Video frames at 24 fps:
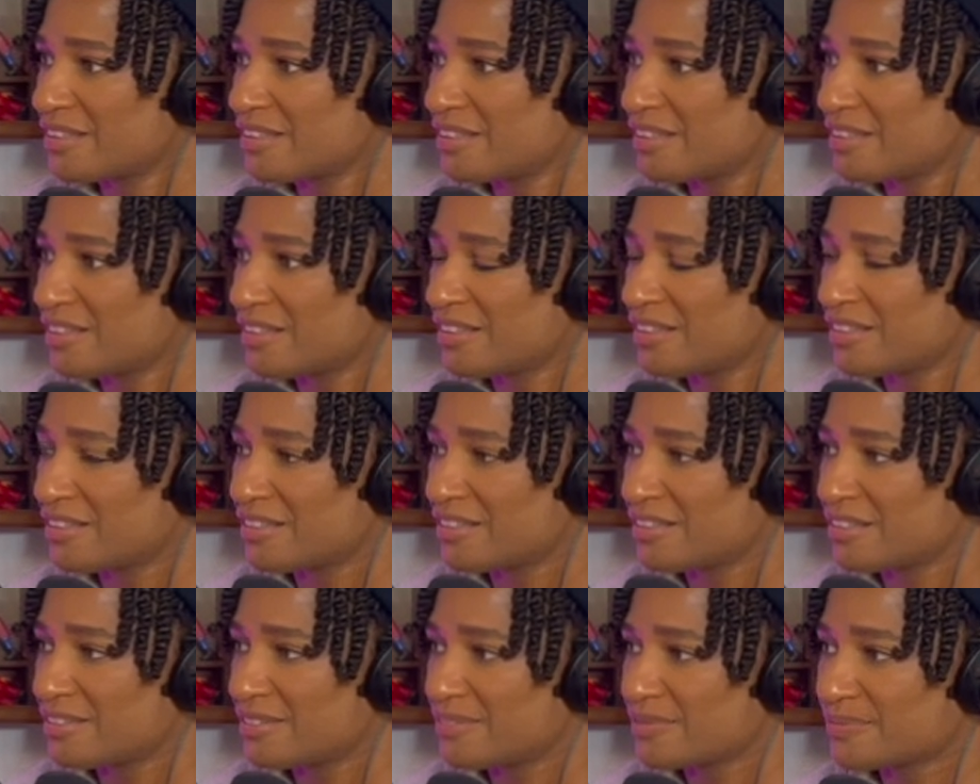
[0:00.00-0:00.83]

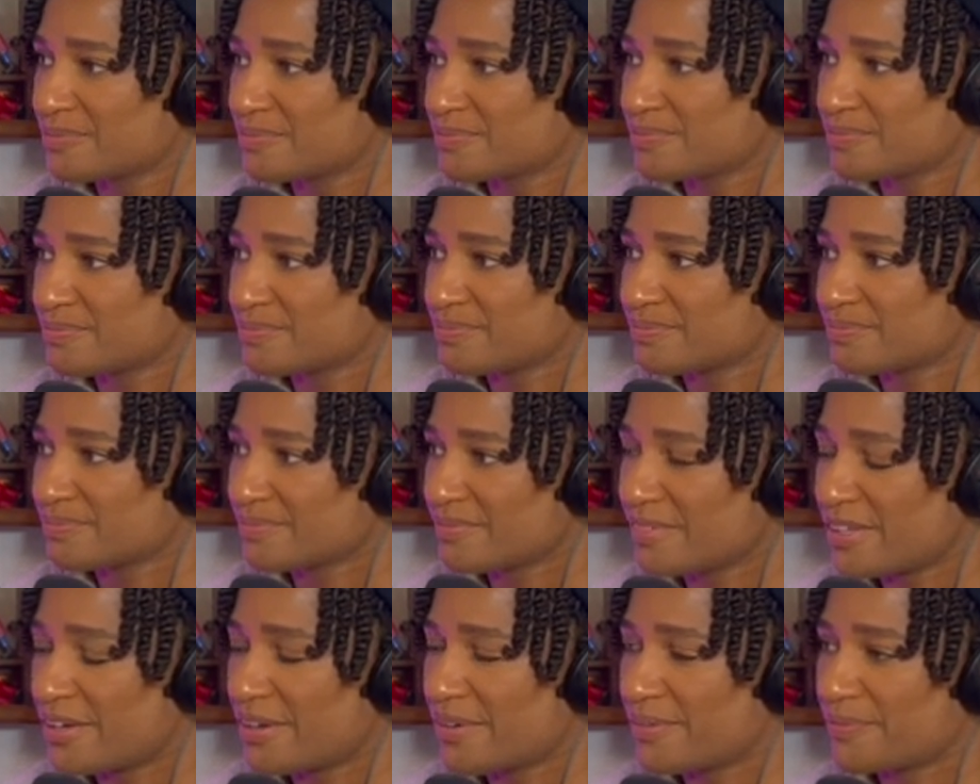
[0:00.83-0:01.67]

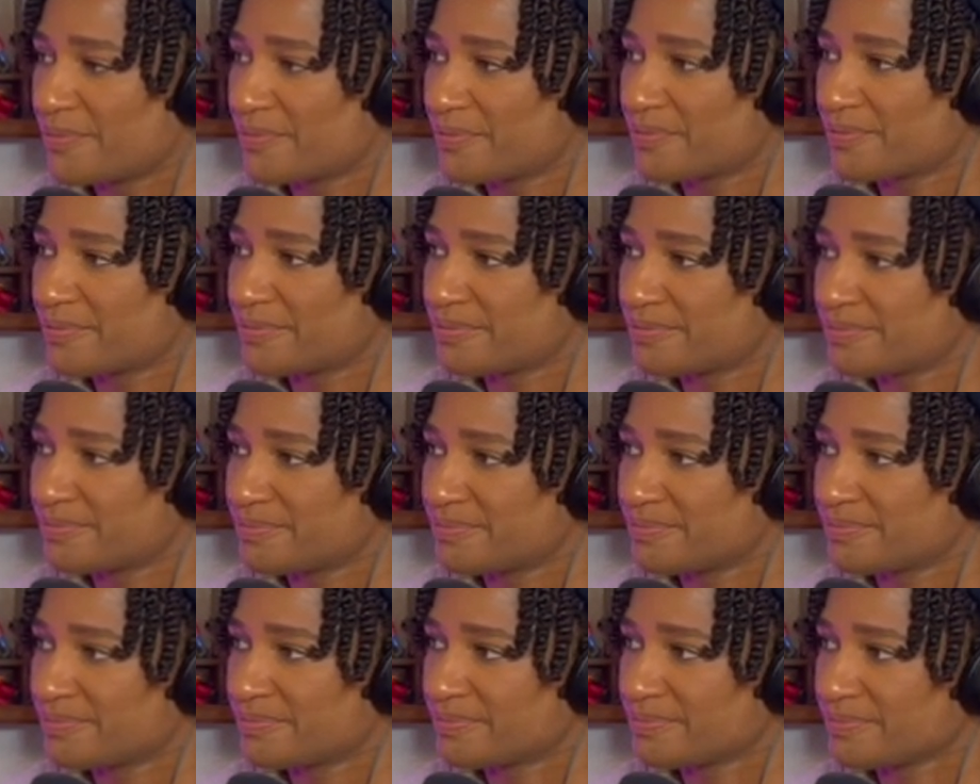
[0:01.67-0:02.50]

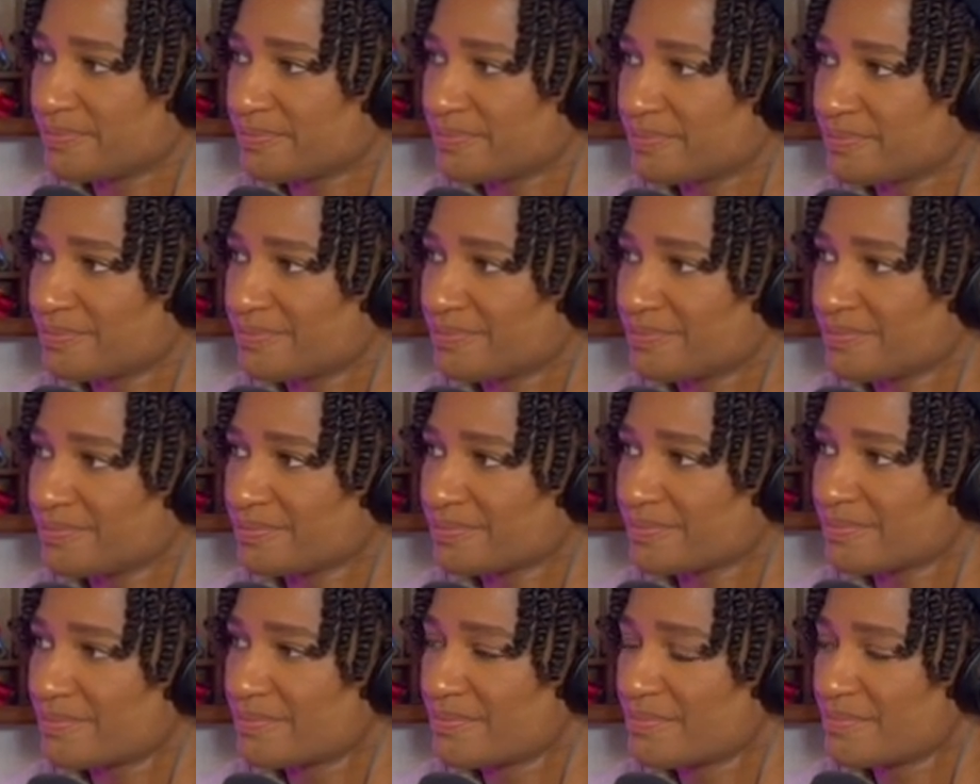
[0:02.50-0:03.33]

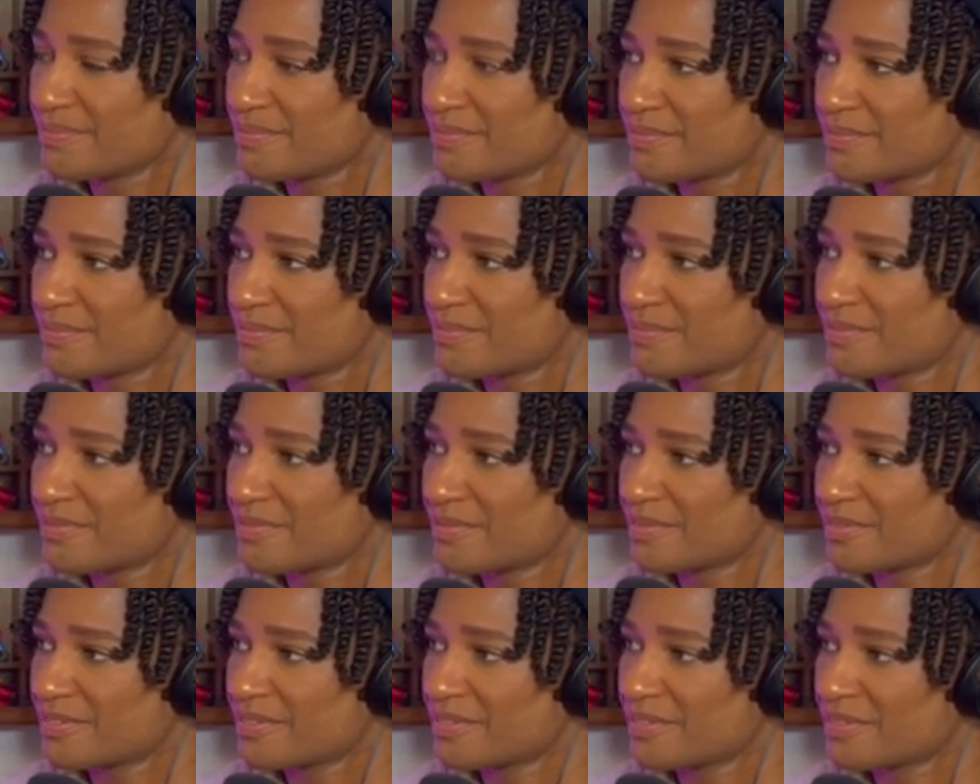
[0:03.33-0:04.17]

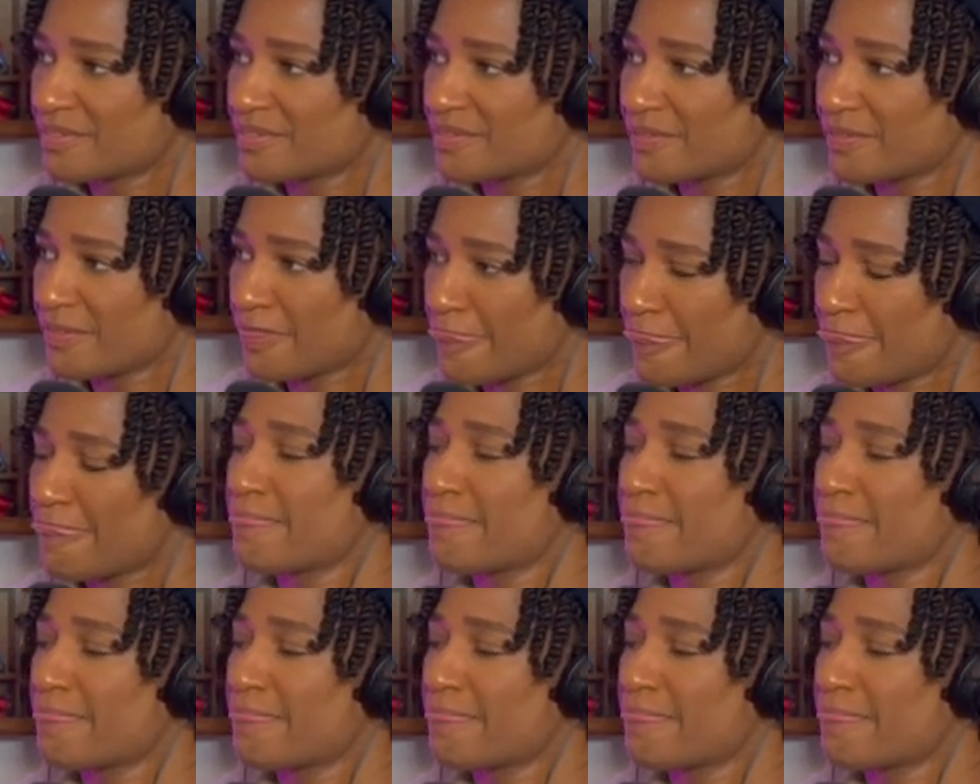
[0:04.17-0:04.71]
(not speaking)